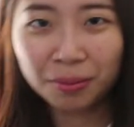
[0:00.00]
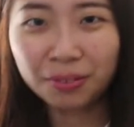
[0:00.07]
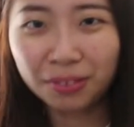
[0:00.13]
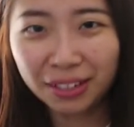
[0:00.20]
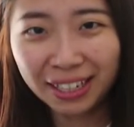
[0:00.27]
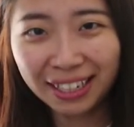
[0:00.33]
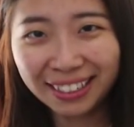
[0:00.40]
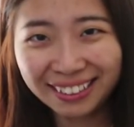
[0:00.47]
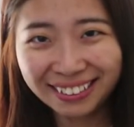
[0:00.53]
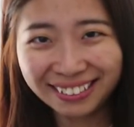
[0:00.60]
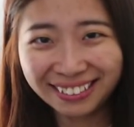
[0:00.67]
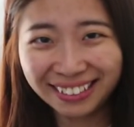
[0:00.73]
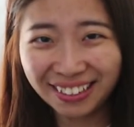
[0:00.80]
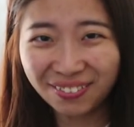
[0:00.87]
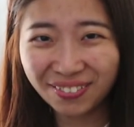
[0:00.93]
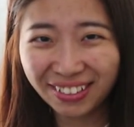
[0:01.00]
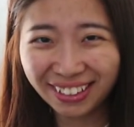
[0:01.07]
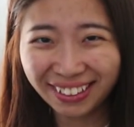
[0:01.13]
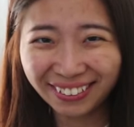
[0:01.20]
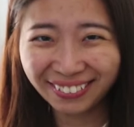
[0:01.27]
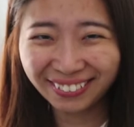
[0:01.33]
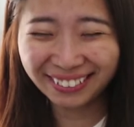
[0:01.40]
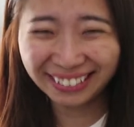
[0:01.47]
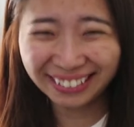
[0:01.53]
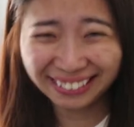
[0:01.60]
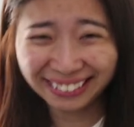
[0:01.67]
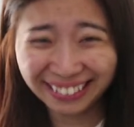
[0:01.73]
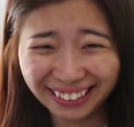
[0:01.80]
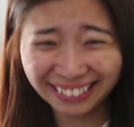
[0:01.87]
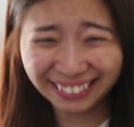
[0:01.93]
wearing the same clothes as
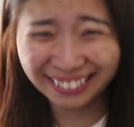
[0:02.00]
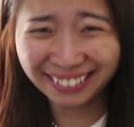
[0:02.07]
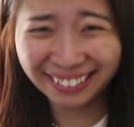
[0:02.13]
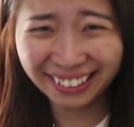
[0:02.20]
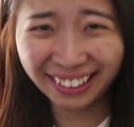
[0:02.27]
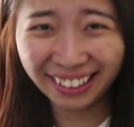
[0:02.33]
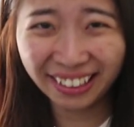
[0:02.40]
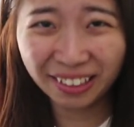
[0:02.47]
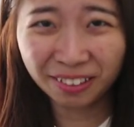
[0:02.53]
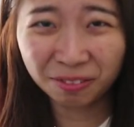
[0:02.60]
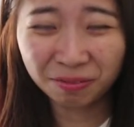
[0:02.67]
yesterday.